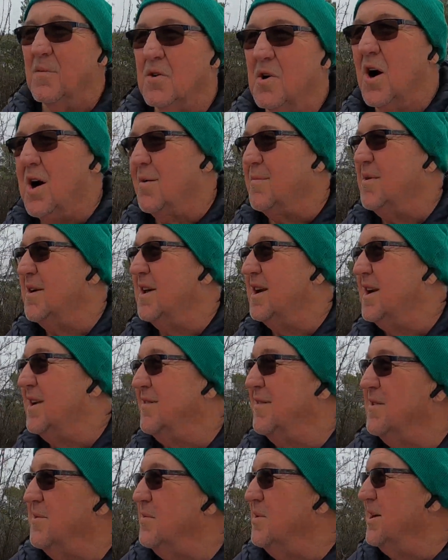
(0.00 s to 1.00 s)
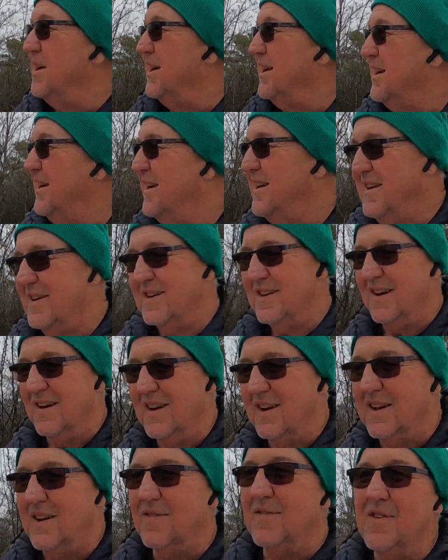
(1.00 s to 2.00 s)
comment every week.
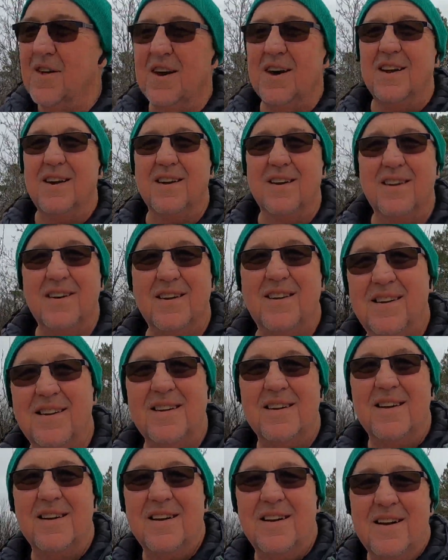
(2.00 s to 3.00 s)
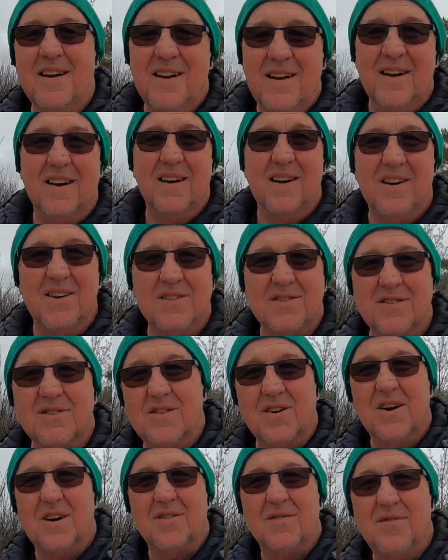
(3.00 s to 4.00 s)
I love that.
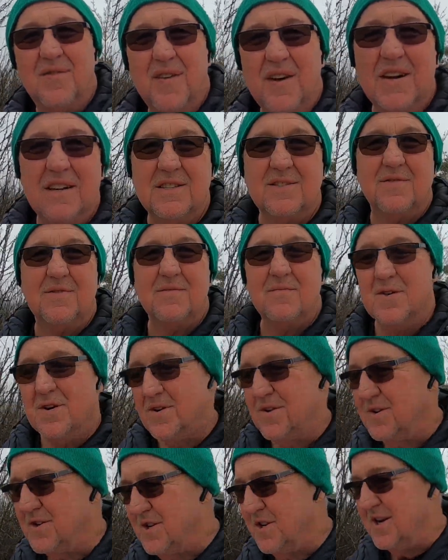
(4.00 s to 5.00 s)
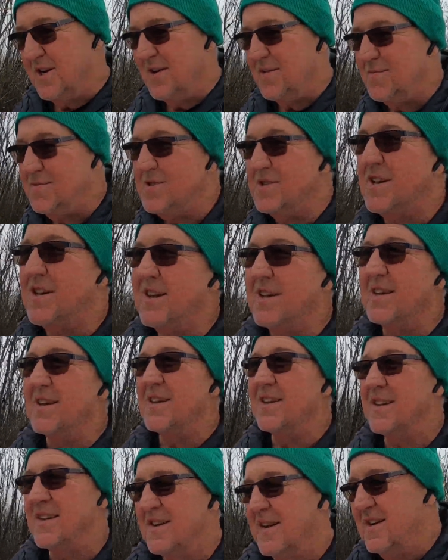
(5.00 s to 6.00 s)
Also have fans from other teams.
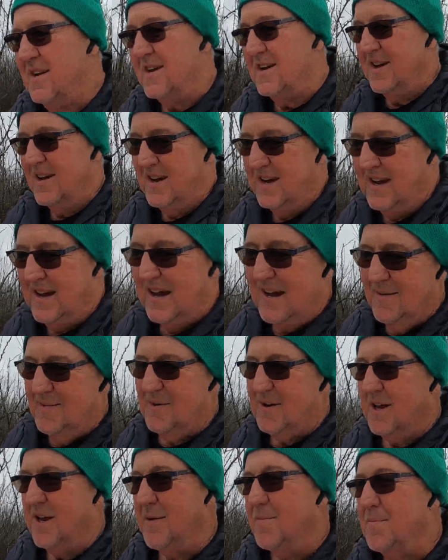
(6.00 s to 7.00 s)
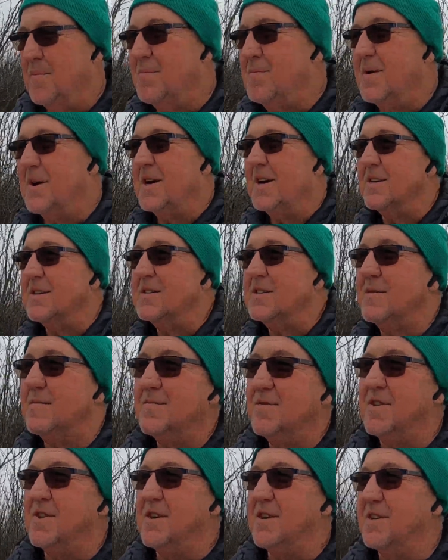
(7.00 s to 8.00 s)
I'll be making
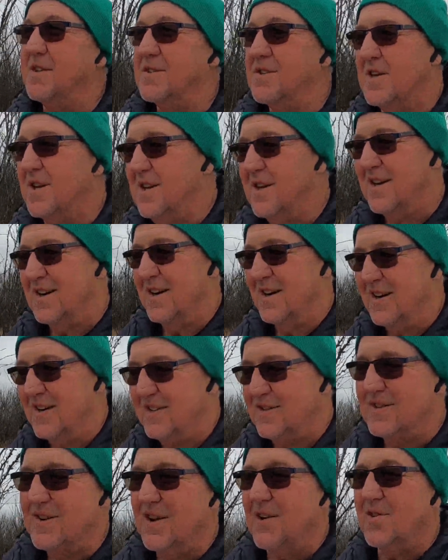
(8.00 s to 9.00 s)
some videos here. There's